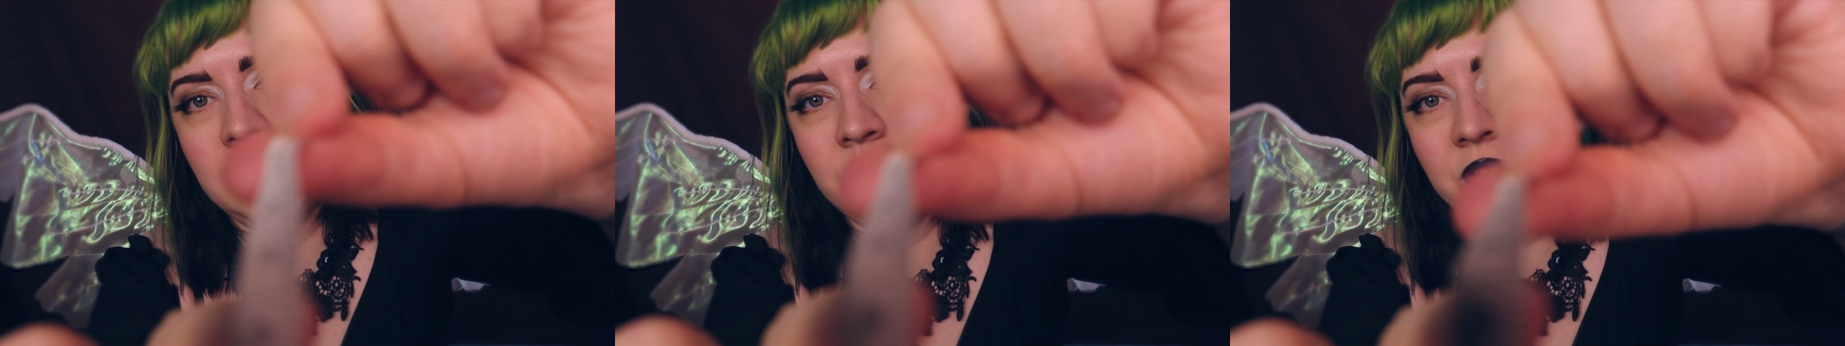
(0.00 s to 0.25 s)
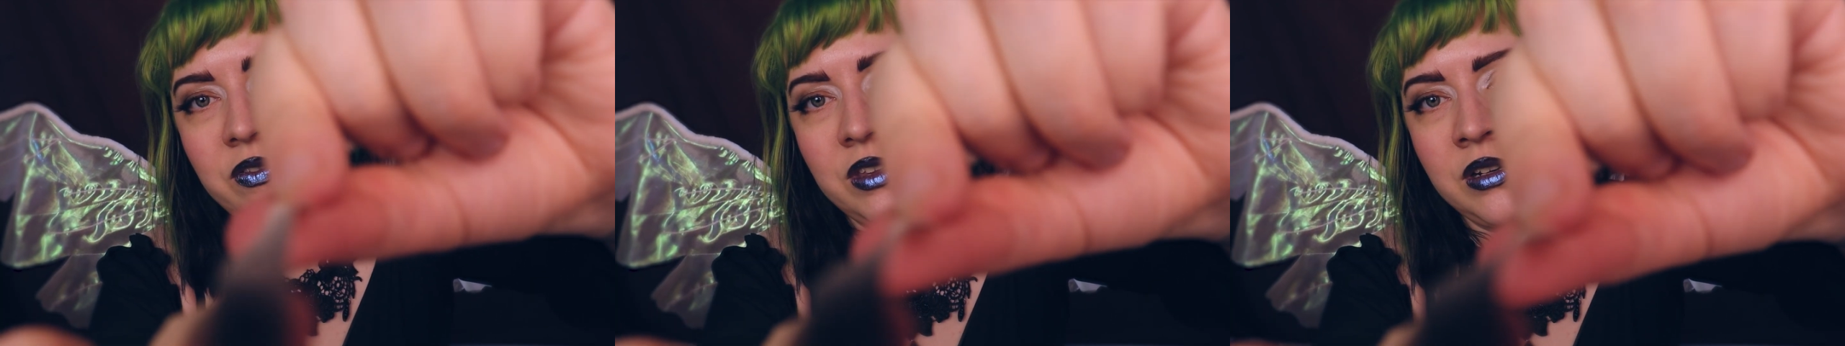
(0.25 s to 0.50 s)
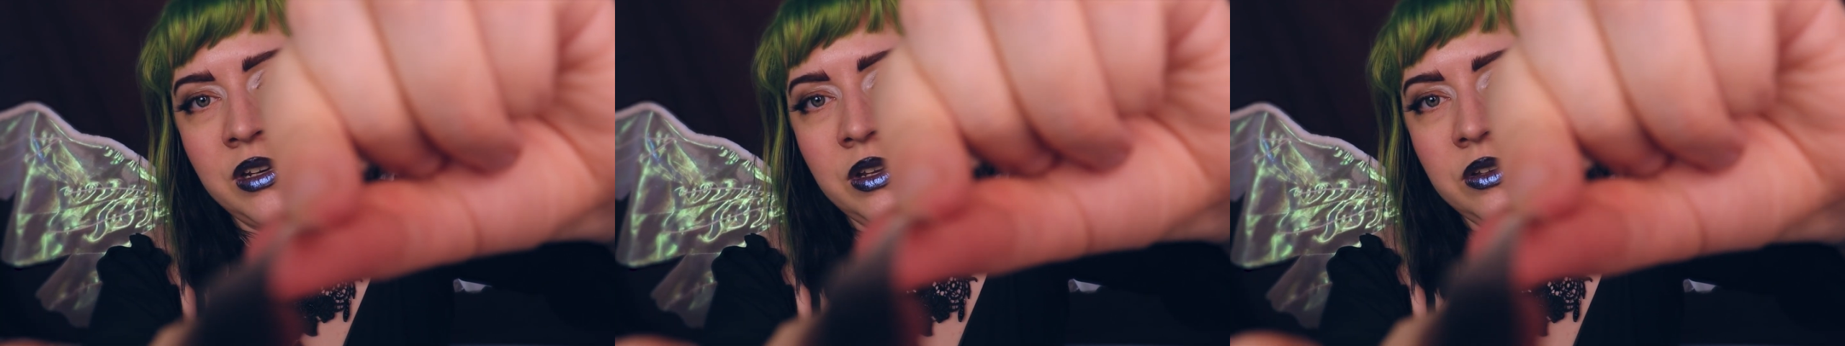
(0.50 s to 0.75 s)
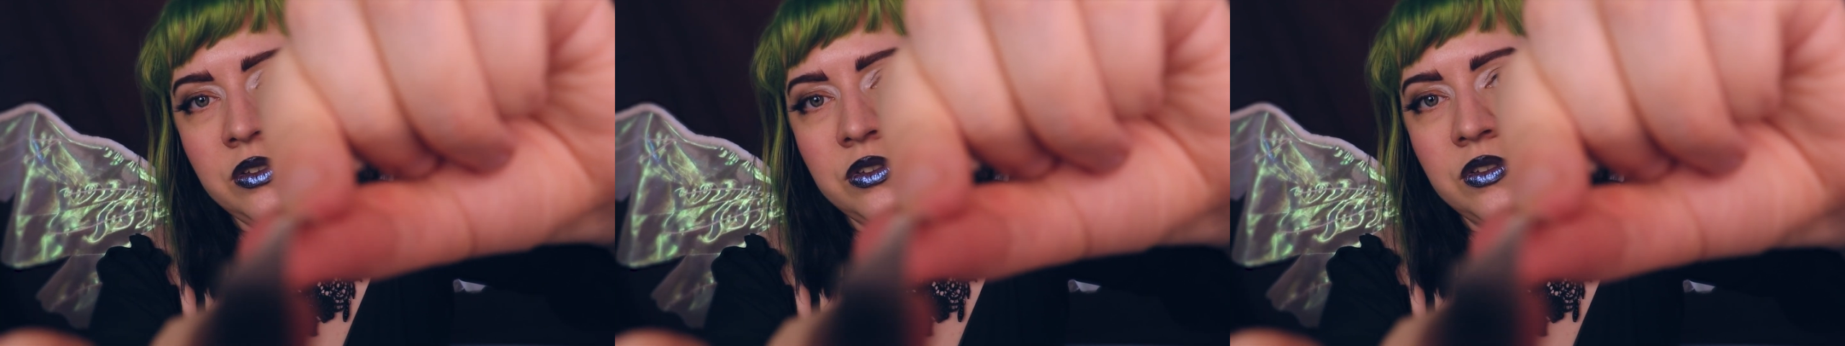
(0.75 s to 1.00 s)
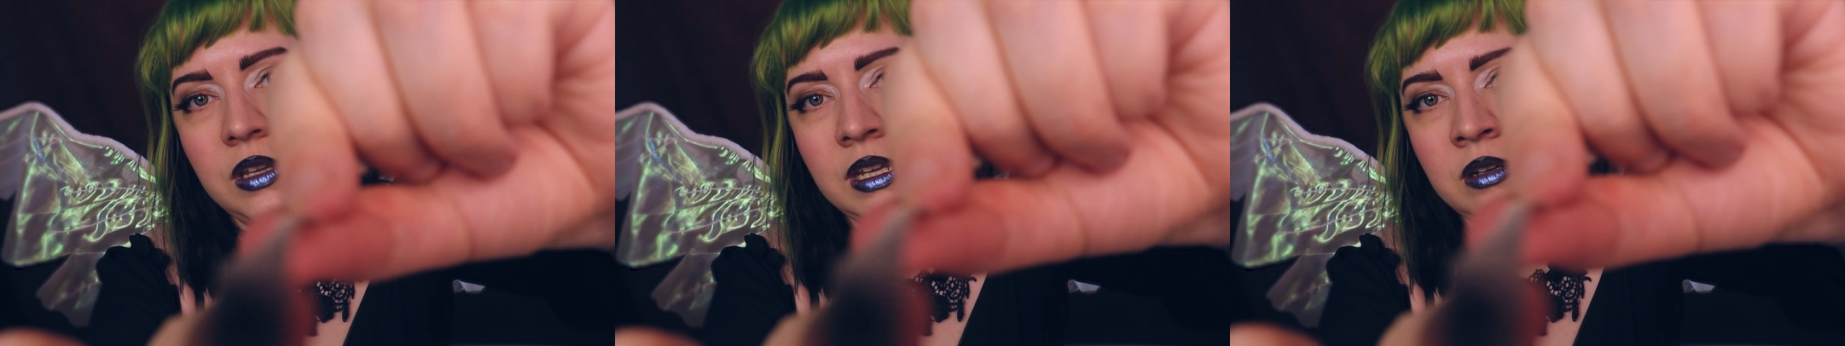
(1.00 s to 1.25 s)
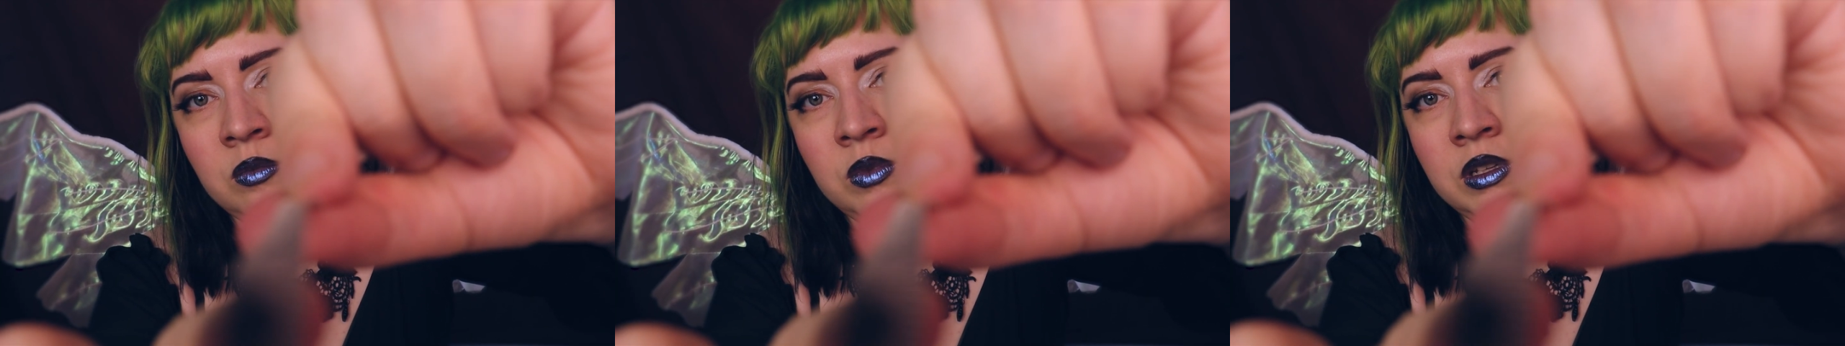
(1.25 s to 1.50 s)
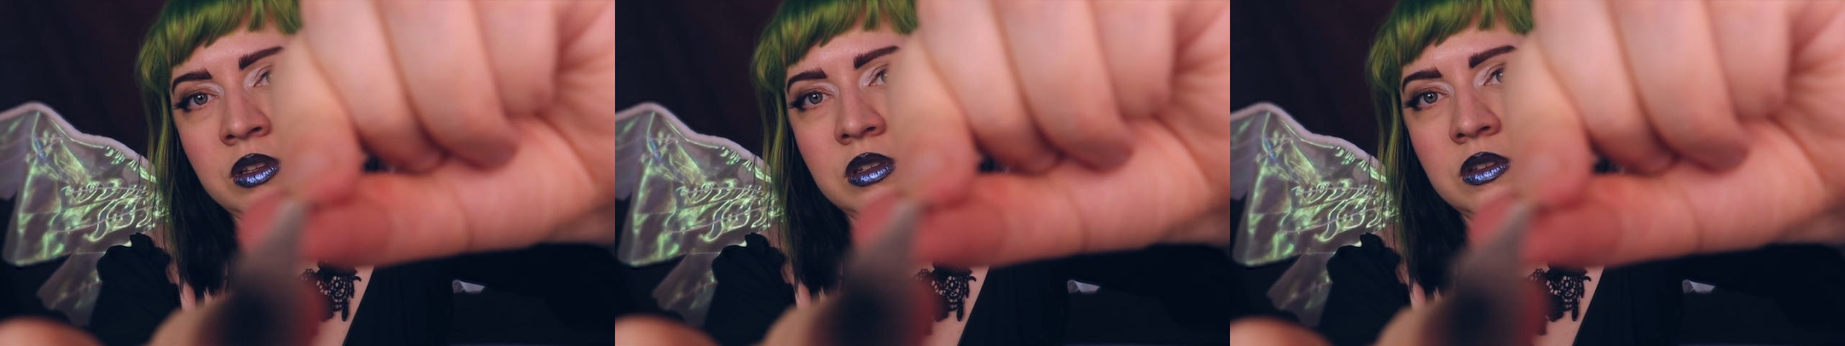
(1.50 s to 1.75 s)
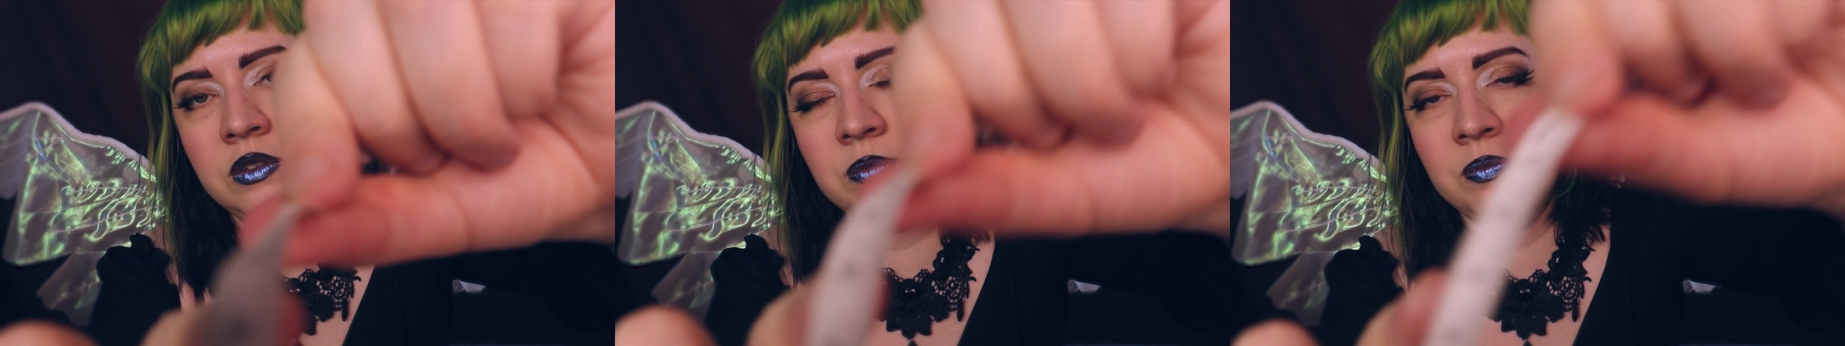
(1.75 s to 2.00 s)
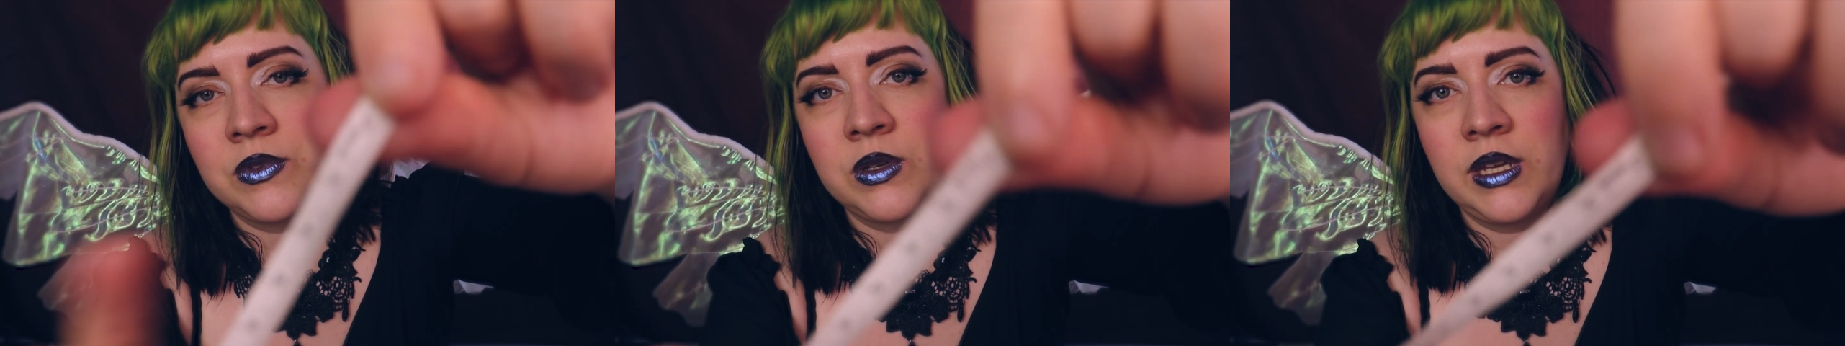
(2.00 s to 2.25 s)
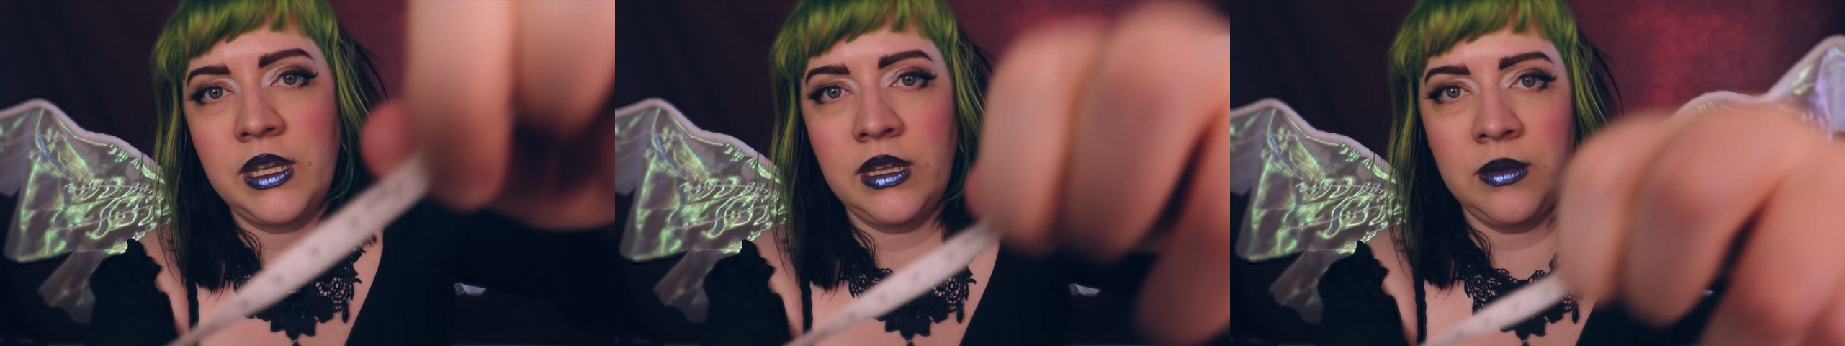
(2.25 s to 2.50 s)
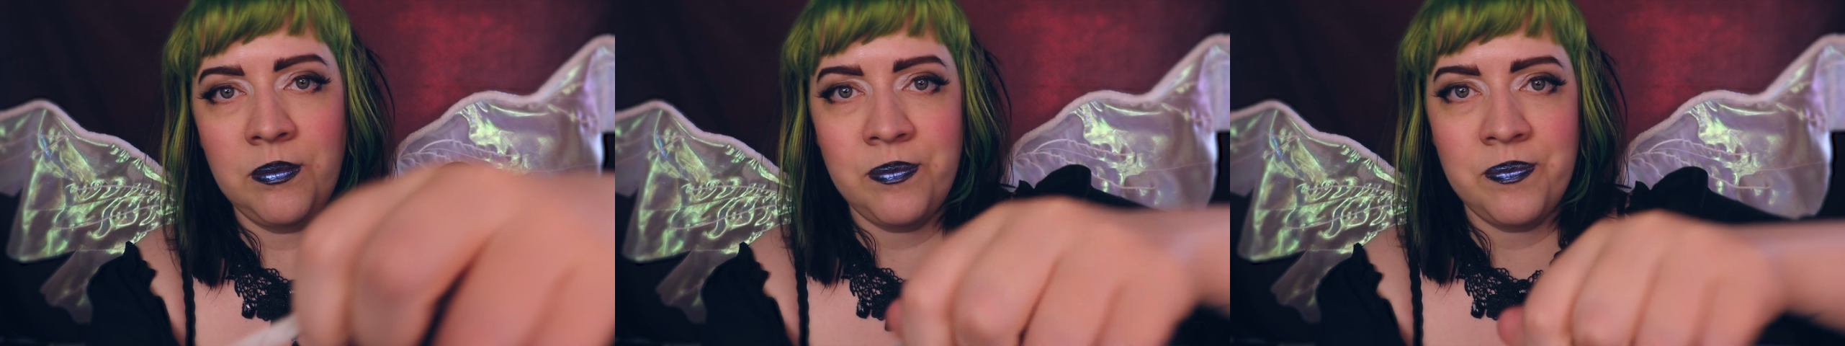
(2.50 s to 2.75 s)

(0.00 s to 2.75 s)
tip of the nose just inwards. Okay.